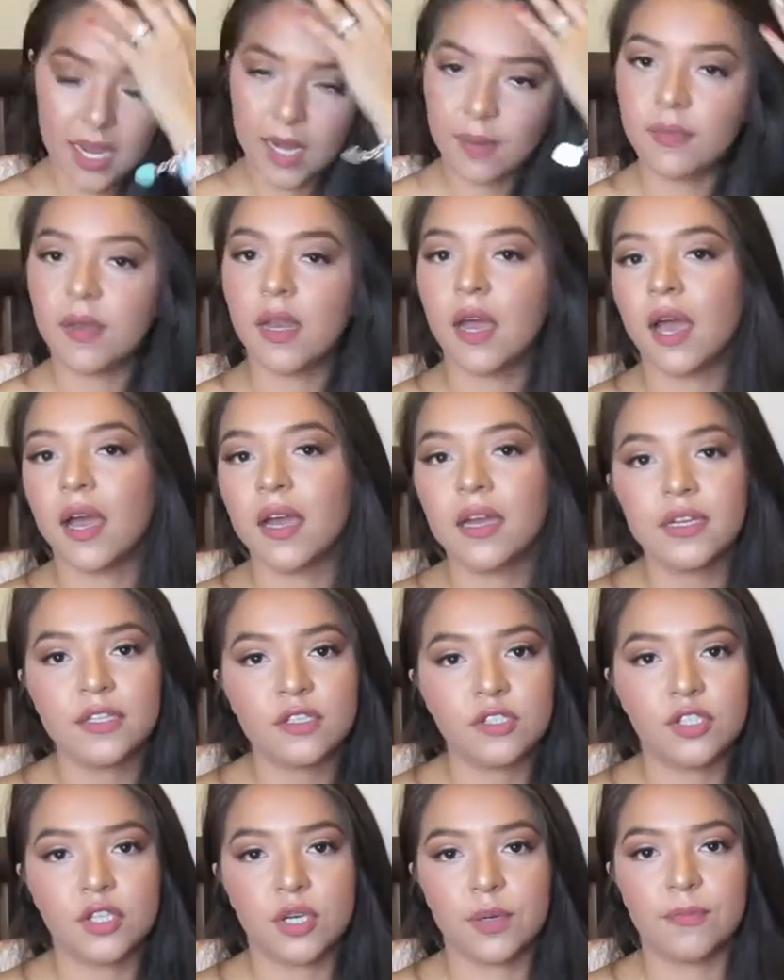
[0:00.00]
I'm not
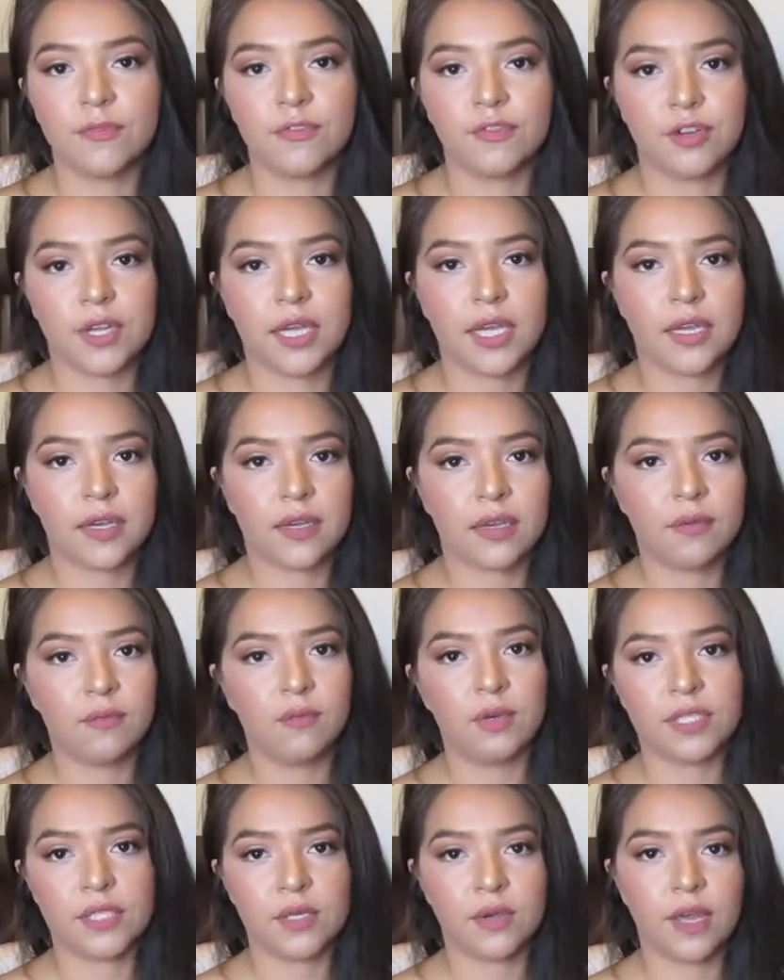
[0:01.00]
a germ freak
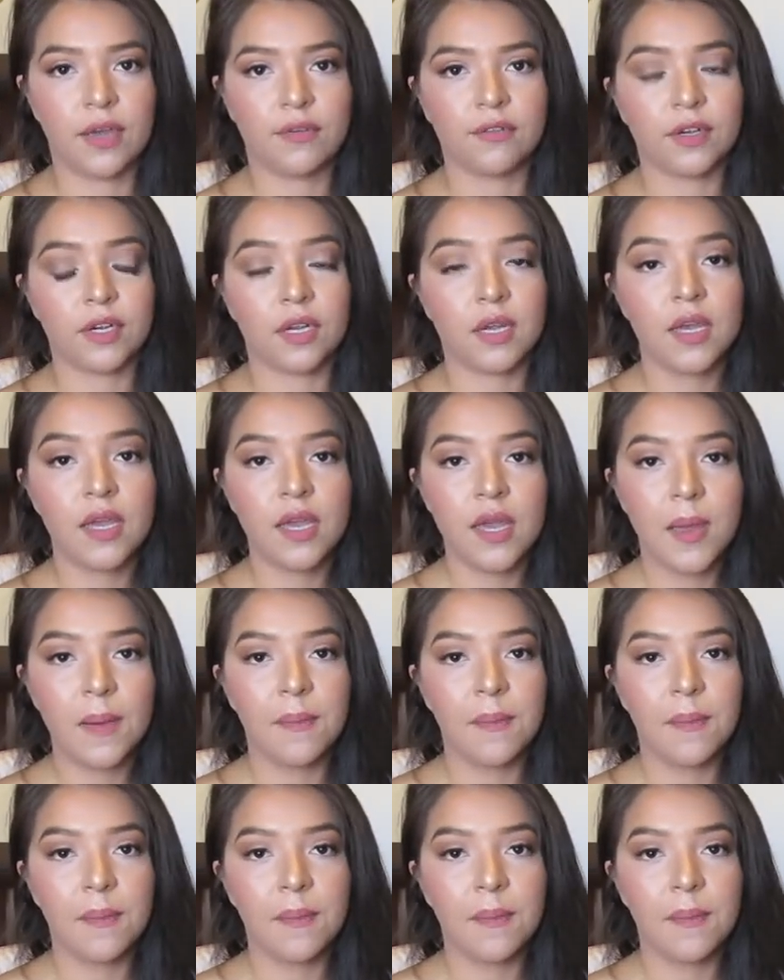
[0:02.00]
whatsoever,